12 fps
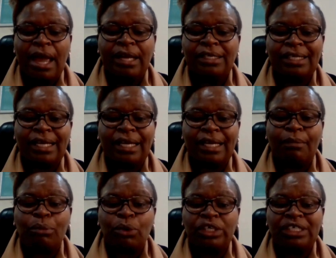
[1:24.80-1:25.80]
and design a
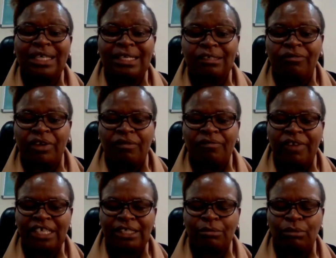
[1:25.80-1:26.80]
policy that is very
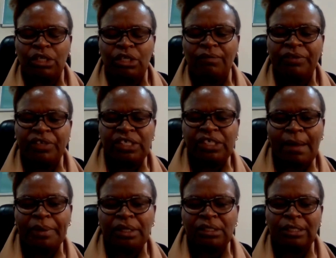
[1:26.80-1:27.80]
flexible. If this
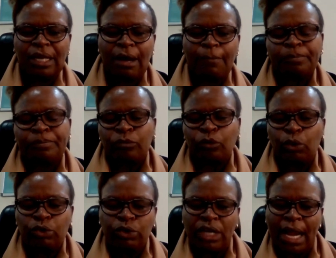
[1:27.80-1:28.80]
happens now,
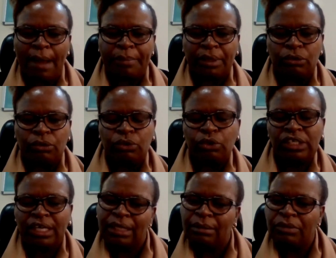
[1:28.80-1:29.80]
what will happen? You will not
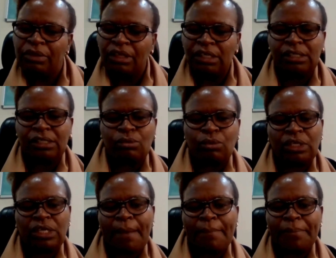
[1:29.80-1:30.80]
tell them this is
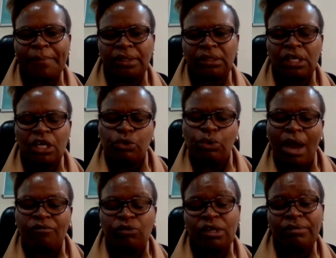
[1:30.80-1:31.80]
what happens. You
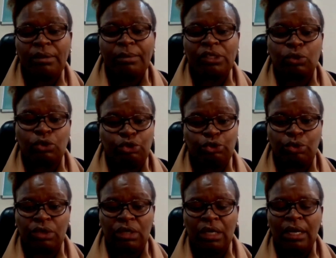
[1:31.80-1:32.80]
have to give them a
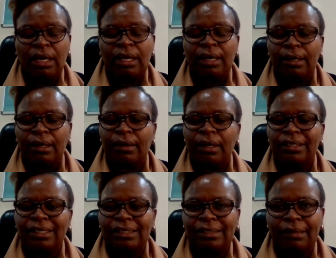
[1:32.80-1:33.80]
solution. And
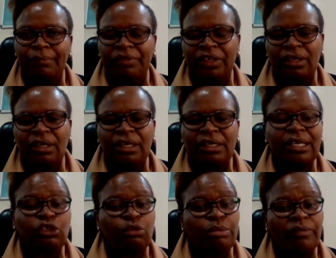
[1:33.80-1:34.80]
the same thing, it
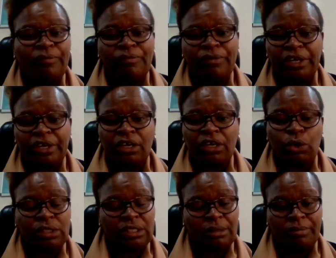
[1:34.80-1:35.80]
has to be very
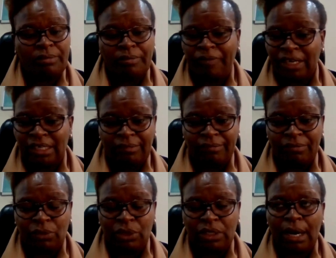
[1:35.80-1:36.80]
cost effective
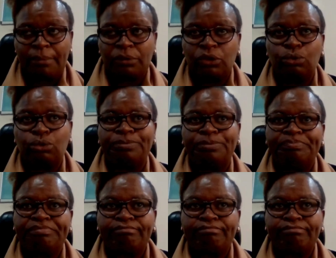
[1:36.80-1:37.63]
when it comes to